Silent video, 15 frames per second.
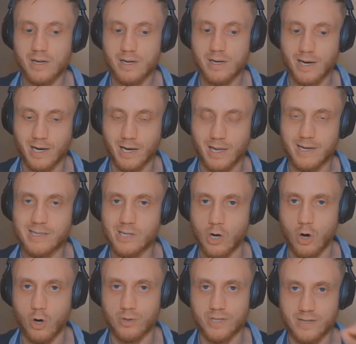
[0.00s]
clicks
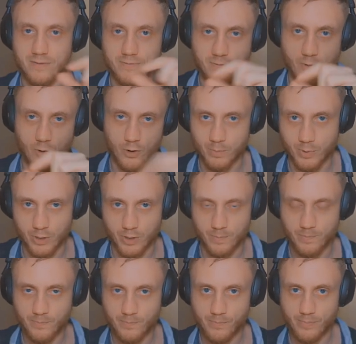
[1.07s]
on the phone number
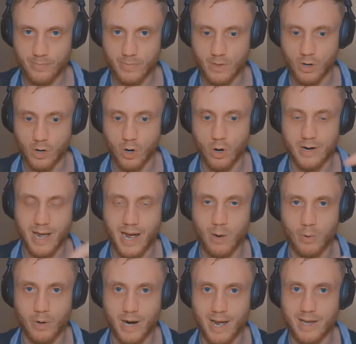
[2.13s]
on
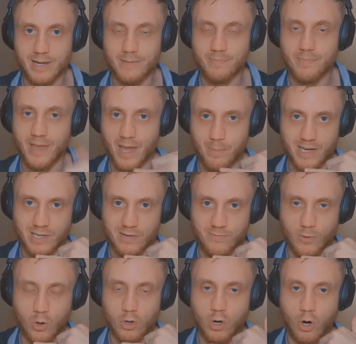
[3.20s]
our ad and makes a
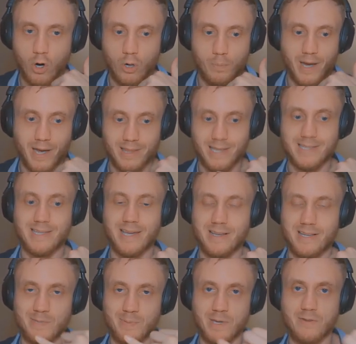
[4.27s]
phone call, and let's say
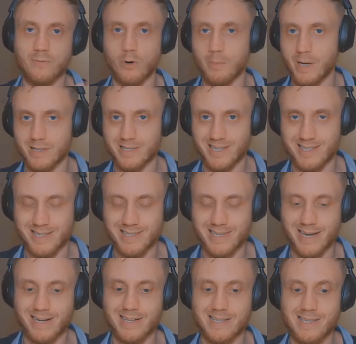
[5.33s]
they speak for about 60
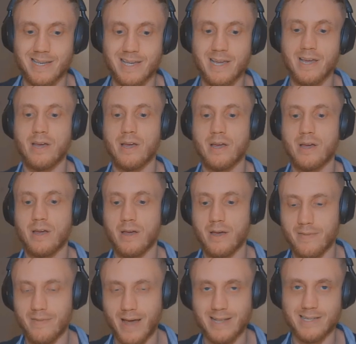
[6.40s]
seconds,
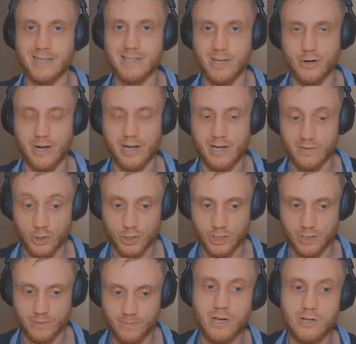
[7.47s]
that's considered a
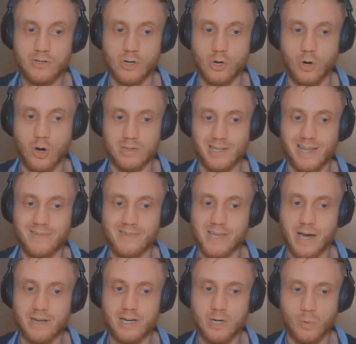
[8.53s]
conversion. So on the left
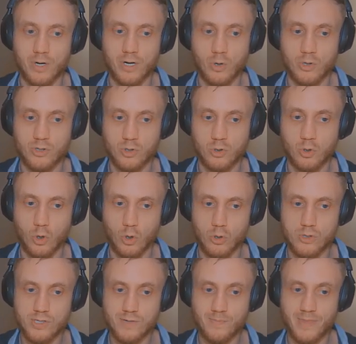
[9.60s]
side here, we're going to go into
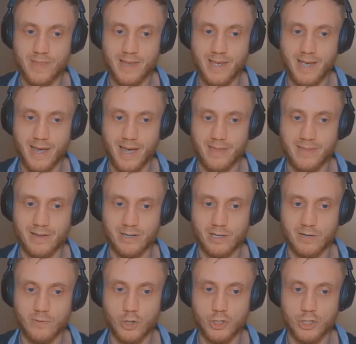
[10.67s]
goals, and then
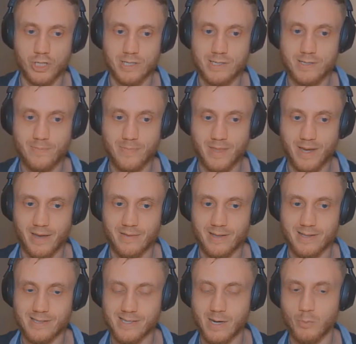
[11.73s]
conversions, and
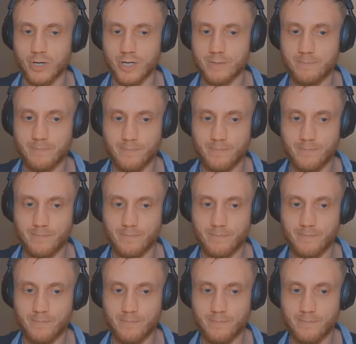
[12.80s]
then summary.